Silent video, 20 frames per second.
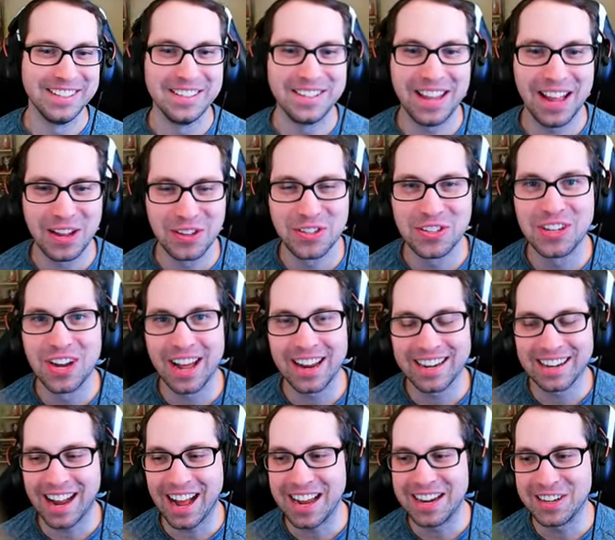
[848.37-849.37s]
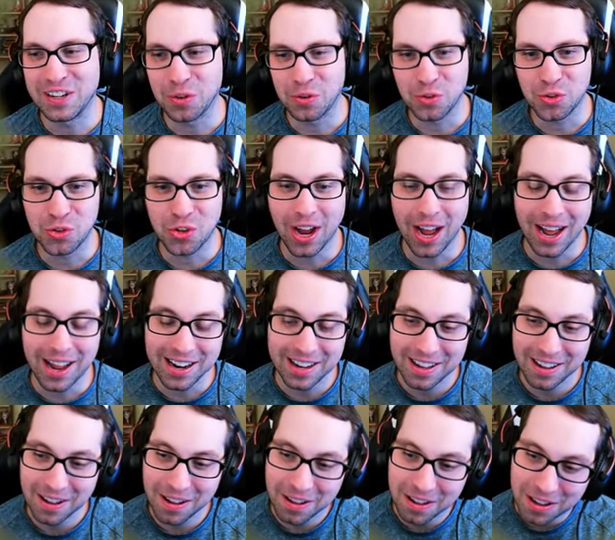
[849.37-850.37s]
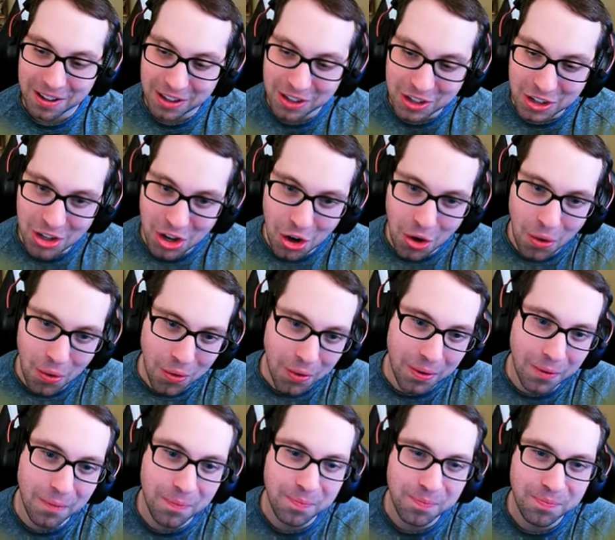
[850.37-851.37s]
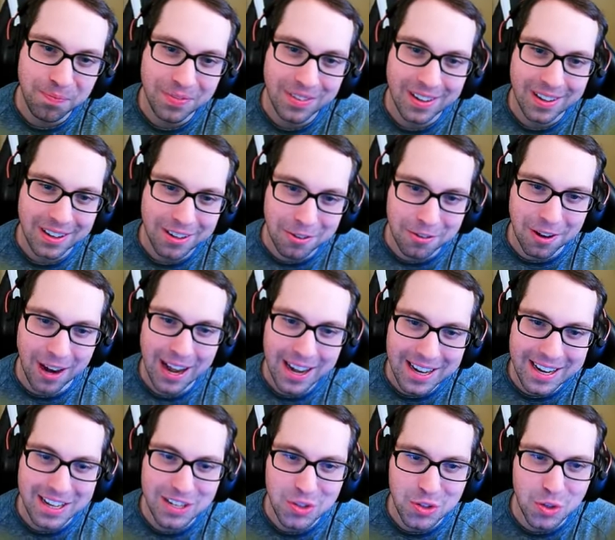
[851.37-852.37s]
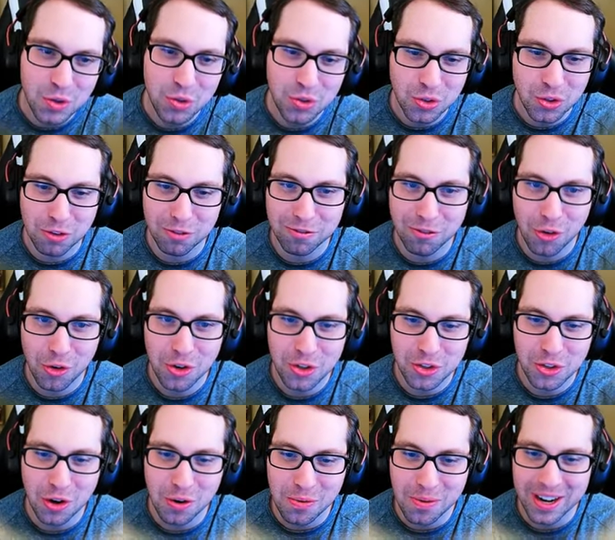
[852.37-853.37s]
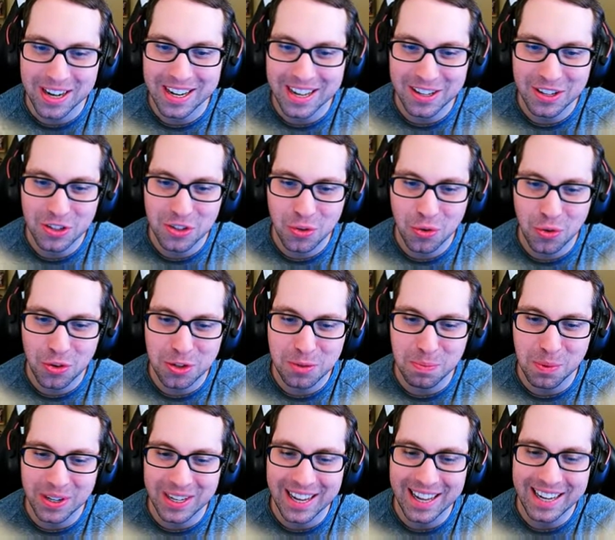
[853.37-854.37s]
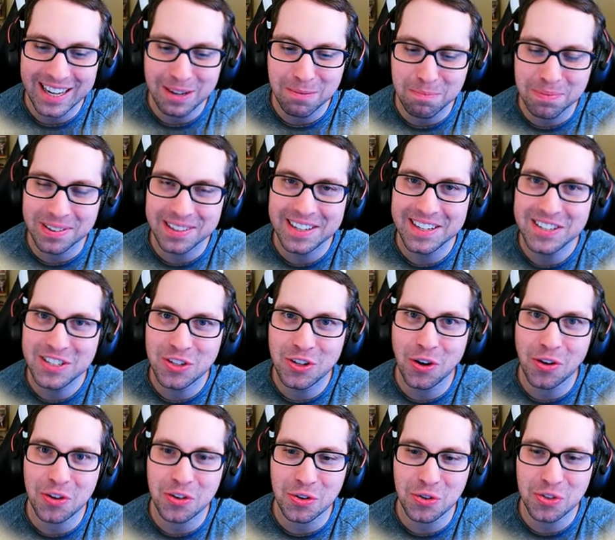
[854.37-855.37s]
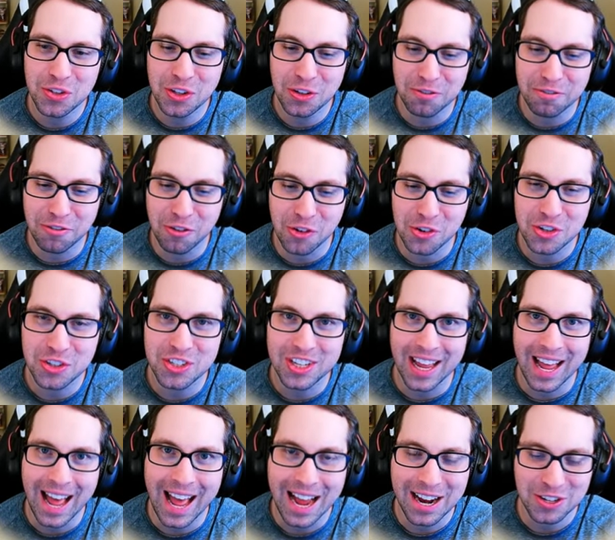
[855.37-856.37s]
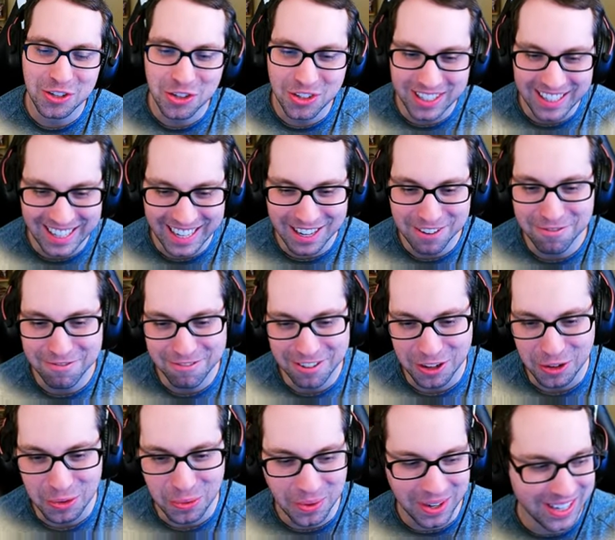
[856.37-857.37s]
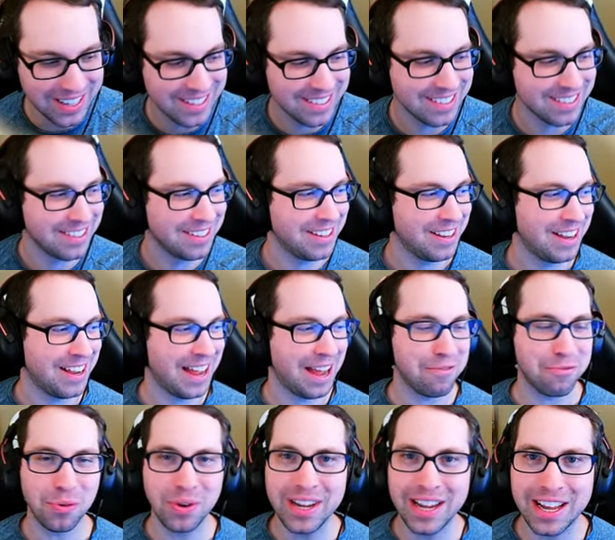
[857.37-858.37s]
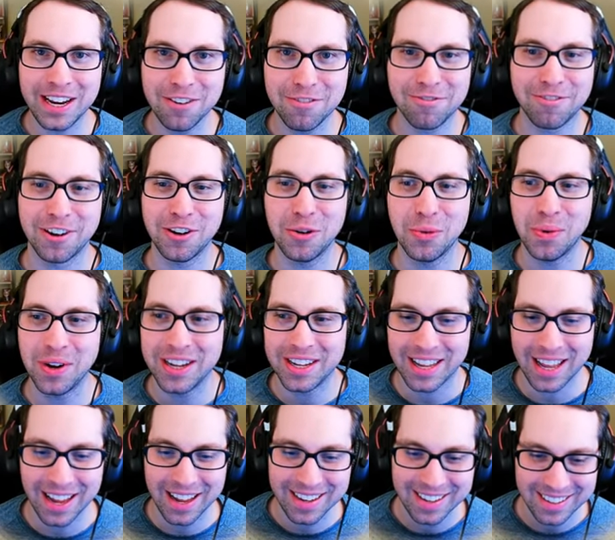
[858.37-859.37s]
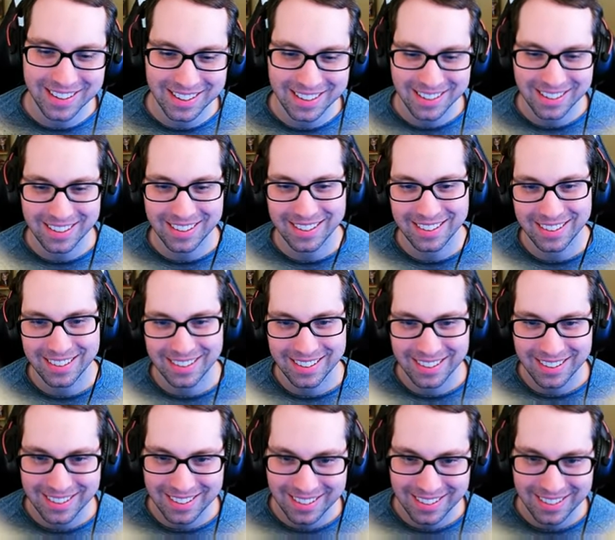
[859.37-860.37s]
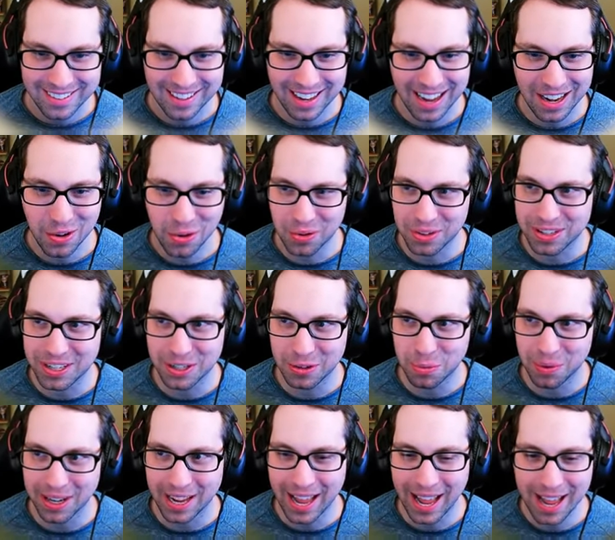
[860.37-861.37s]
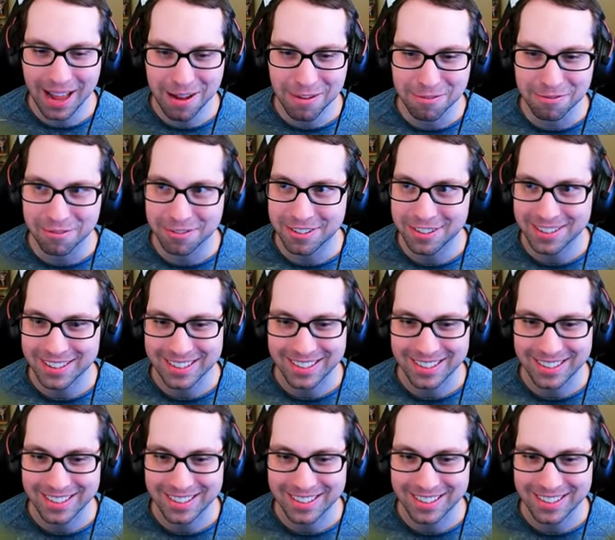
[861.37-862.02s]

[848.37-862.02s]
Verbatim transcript: That's not an ideal shot. Rough, you know, Ryan has used the force already on this course, but can he please start using the force to actually hit fairways? Have we hit a fairway yet? Setting up for I don't think we have. Shot.